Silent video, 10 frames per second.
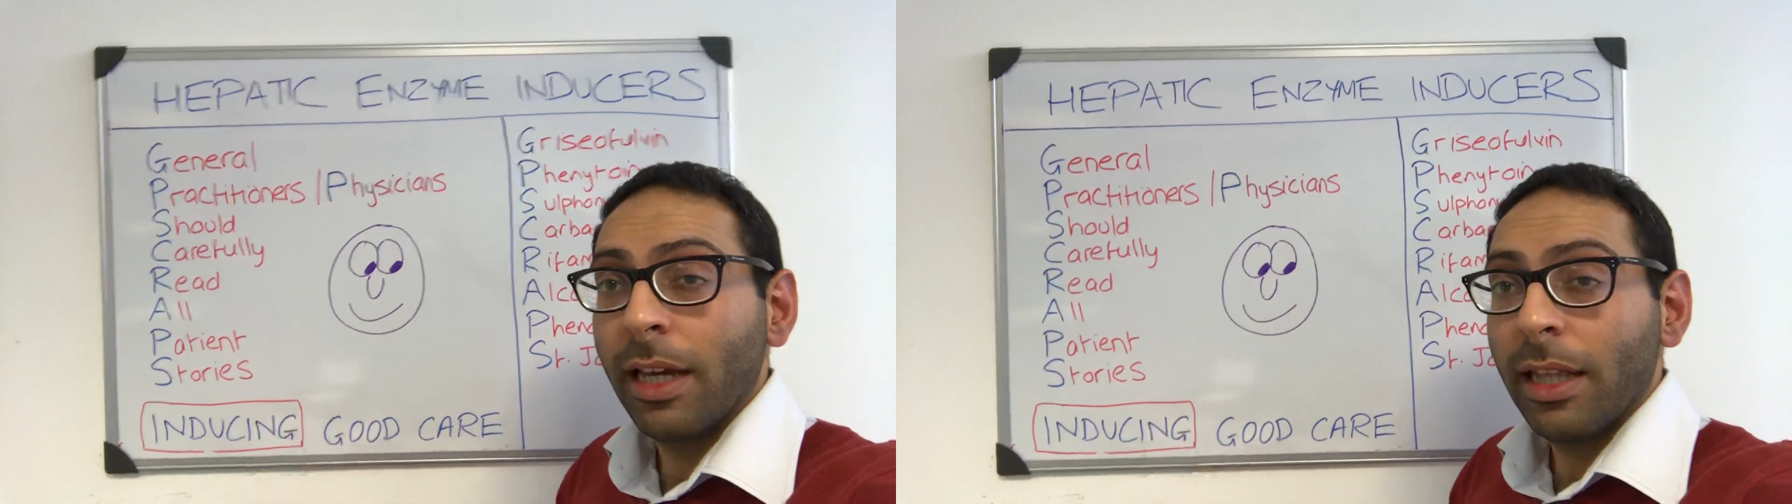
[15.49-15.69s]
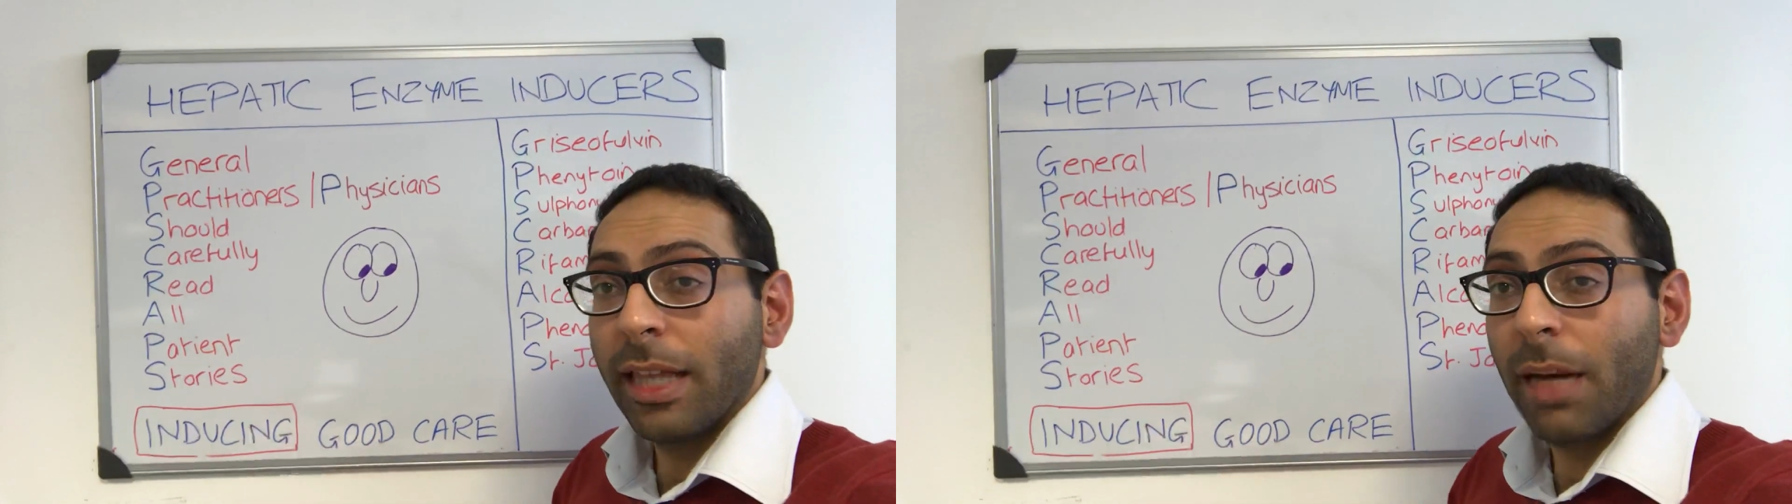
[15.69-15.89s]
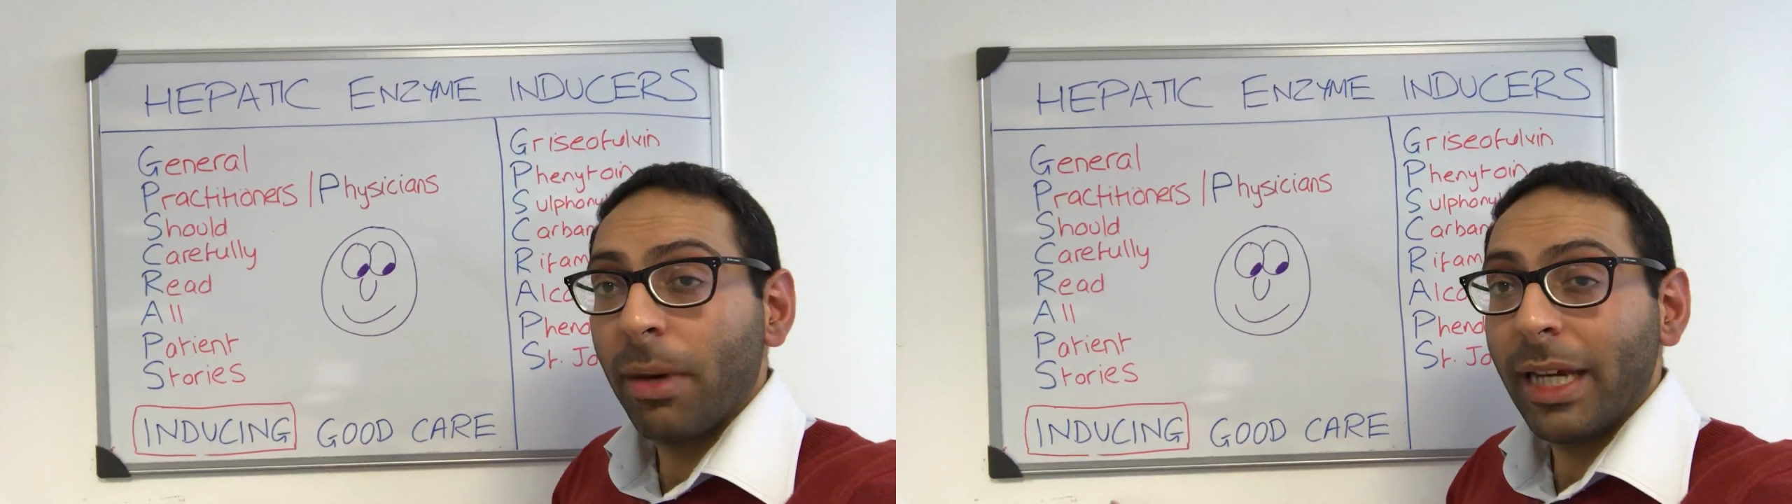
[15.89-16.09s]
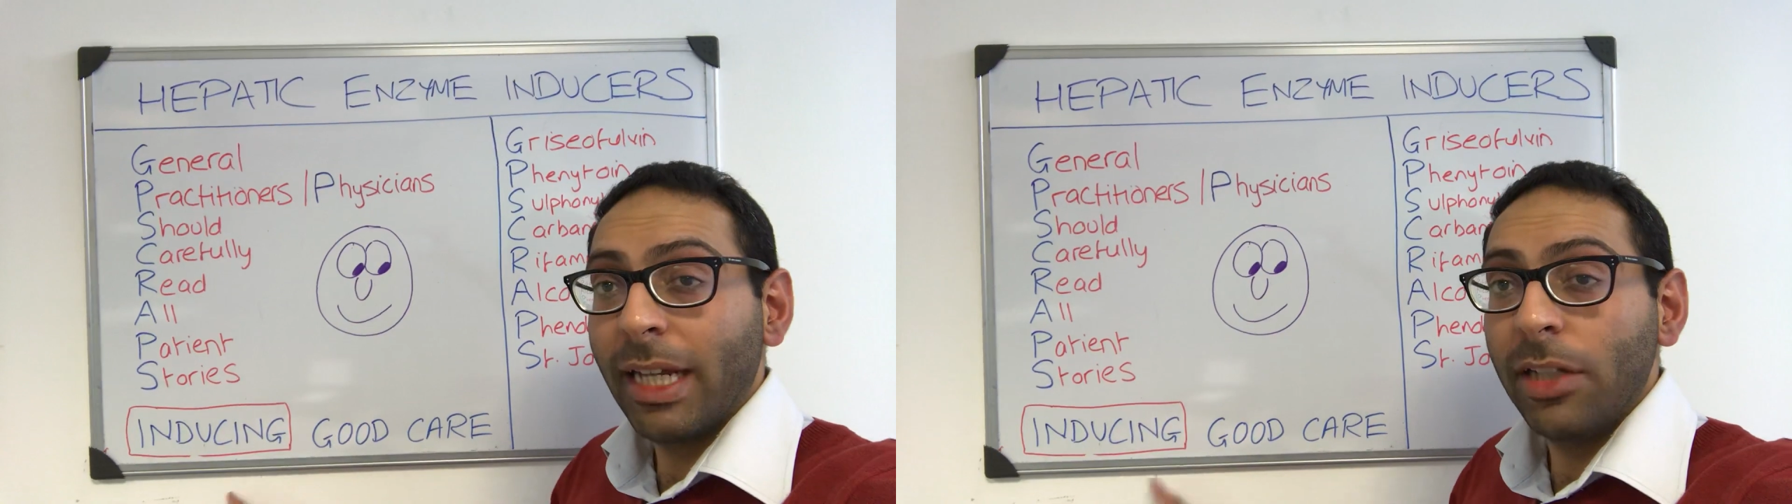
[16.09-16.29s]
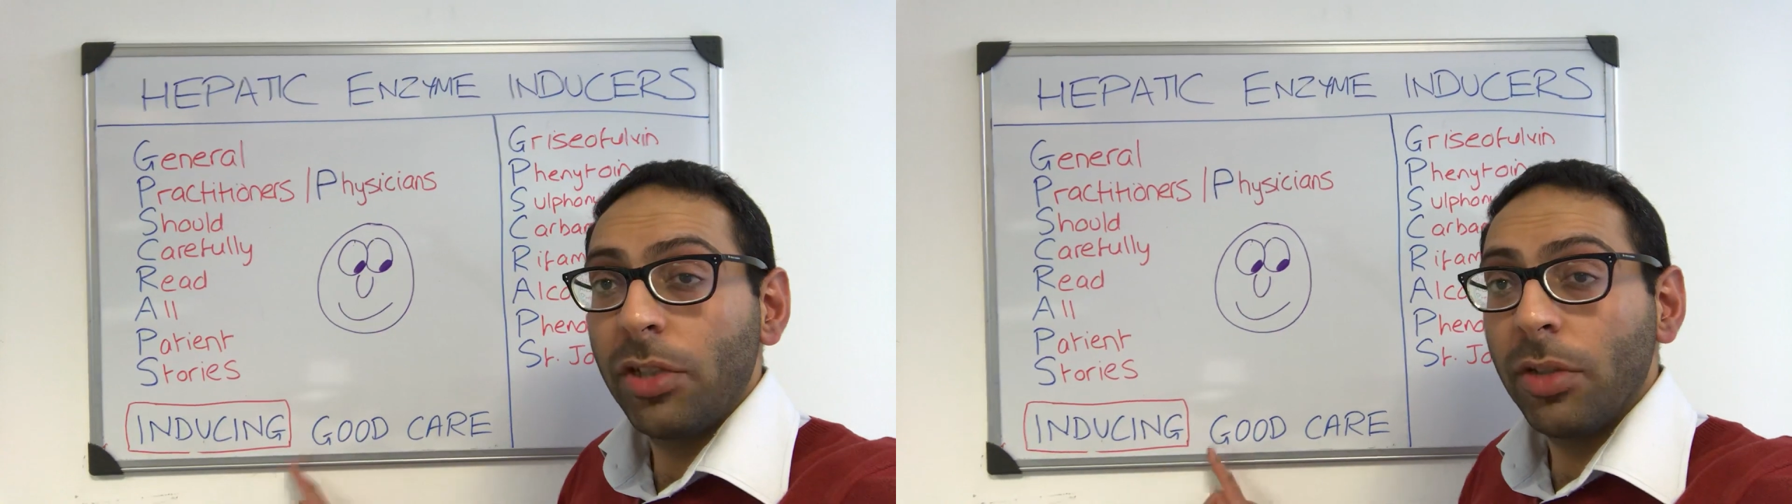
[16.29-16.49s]
thereby
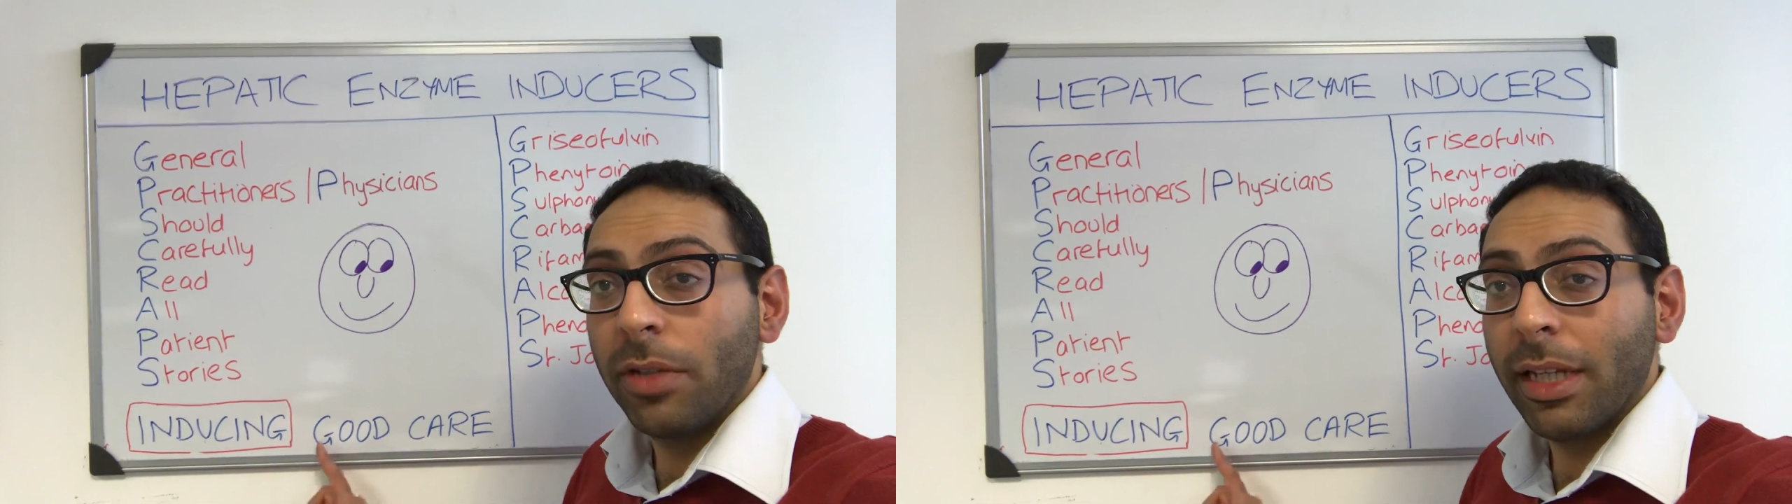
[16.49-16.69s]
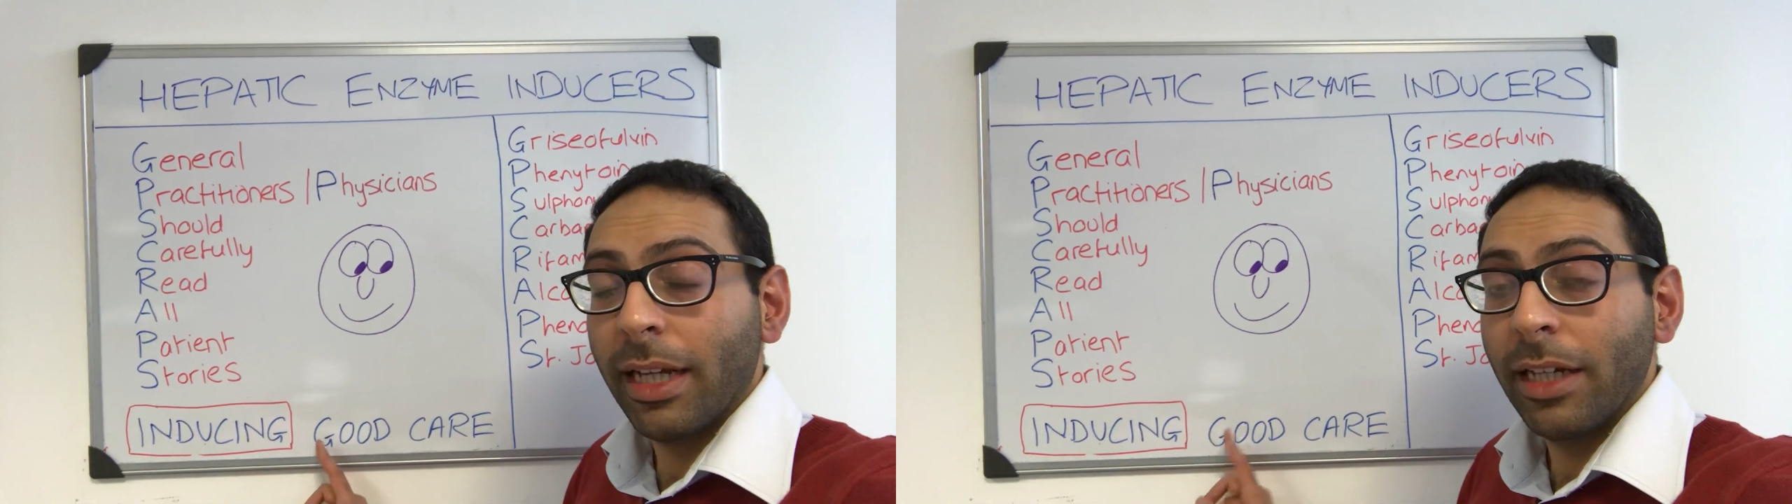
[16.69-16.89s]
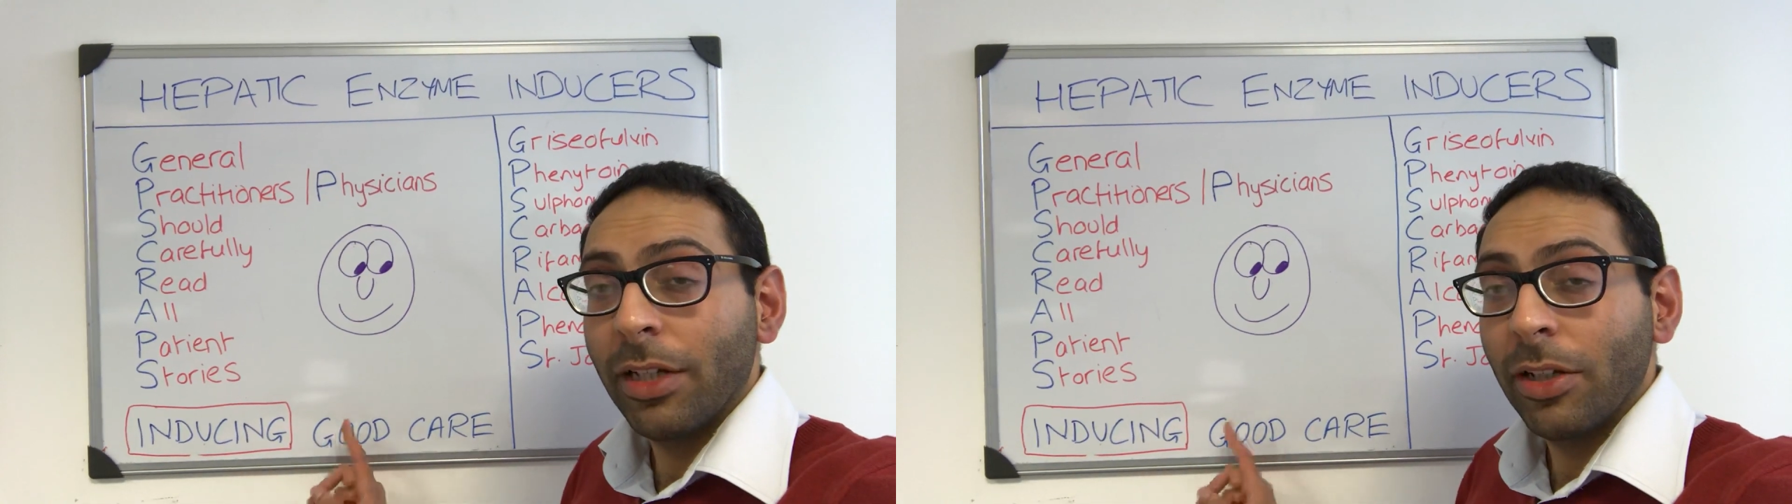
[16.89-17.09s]
inducing